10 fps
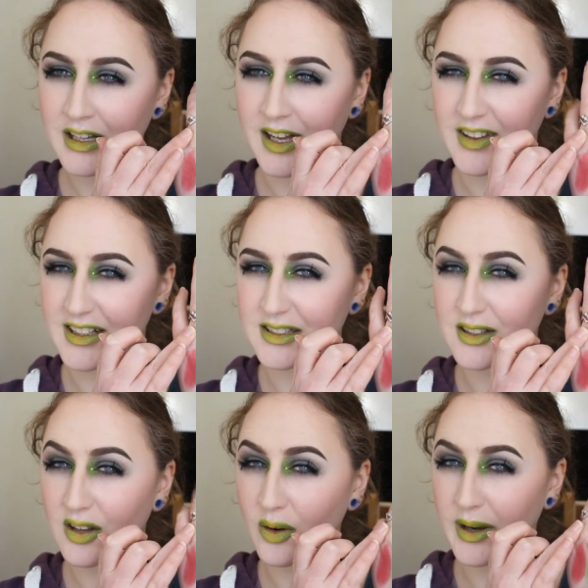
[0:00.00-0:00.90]
I think
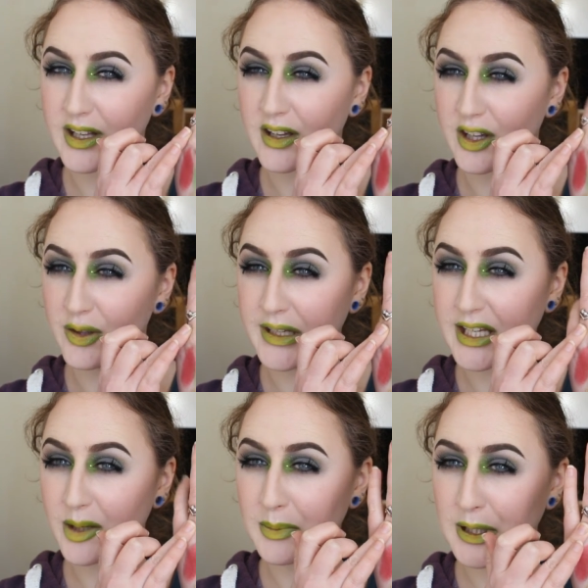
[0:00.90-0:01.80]
it's quite a
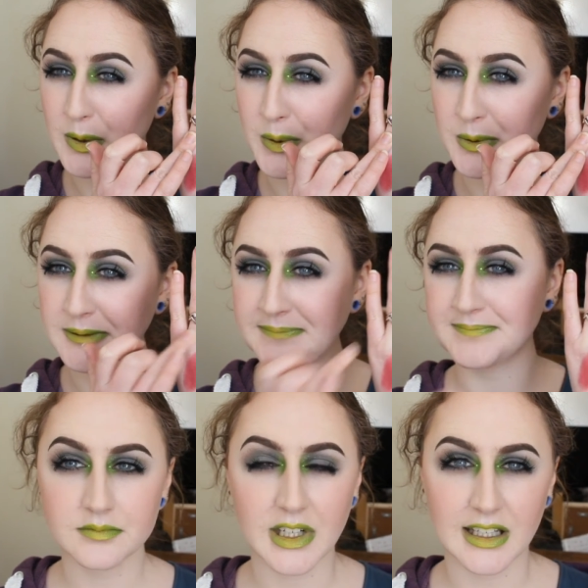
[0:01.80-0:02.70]
unique blue.
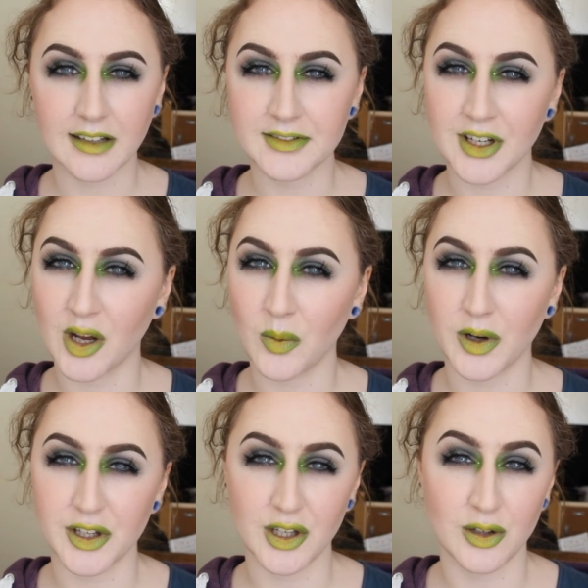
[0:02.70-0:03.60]
I'd love to know
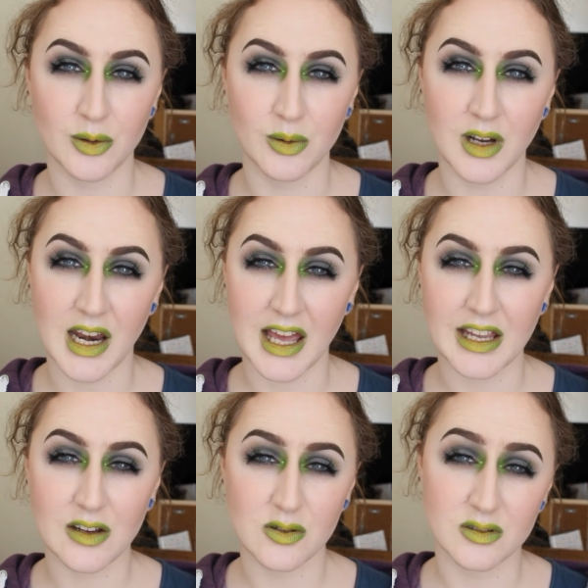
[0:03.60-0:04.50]
what you
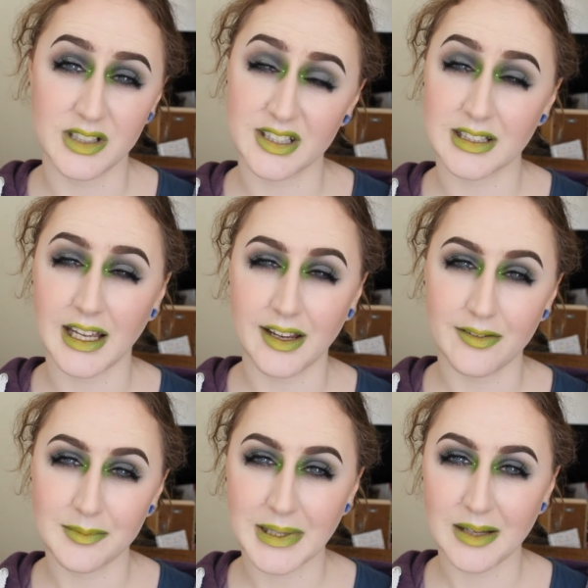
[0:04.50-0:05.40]
like or dislike
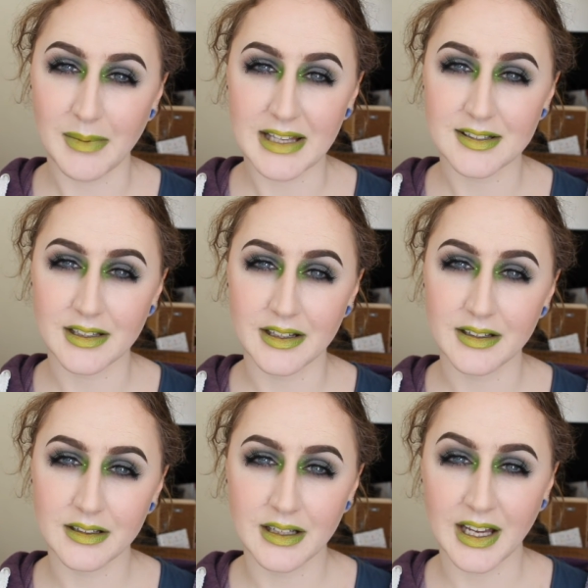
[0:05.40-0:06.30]
from Illamasqua.
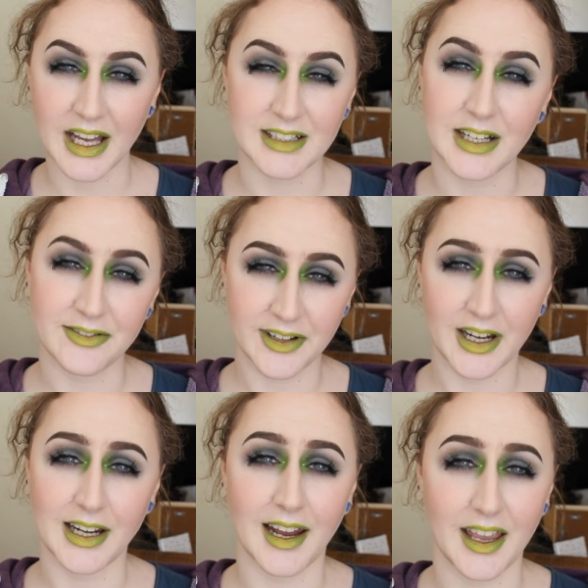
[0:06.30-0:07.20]
I
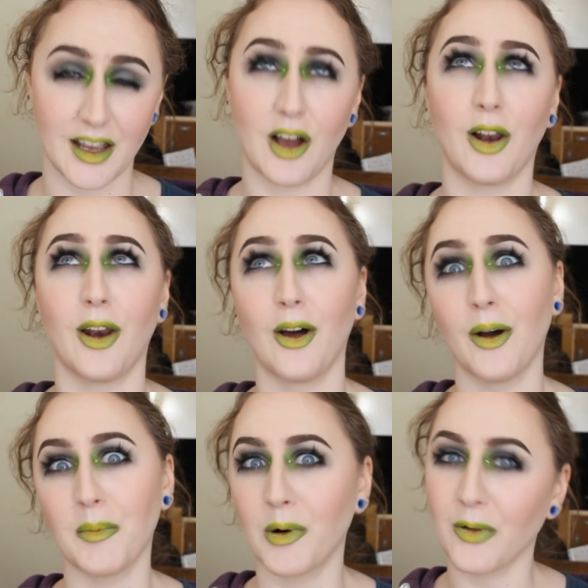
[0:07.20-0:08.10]
definitely like a
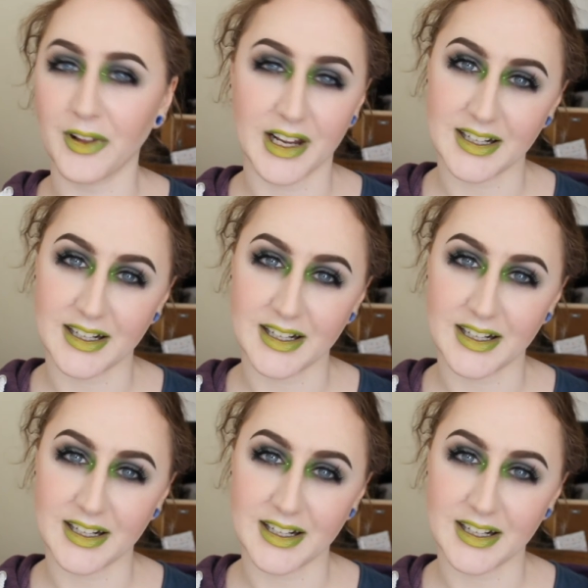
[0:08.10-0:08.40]
lot more than I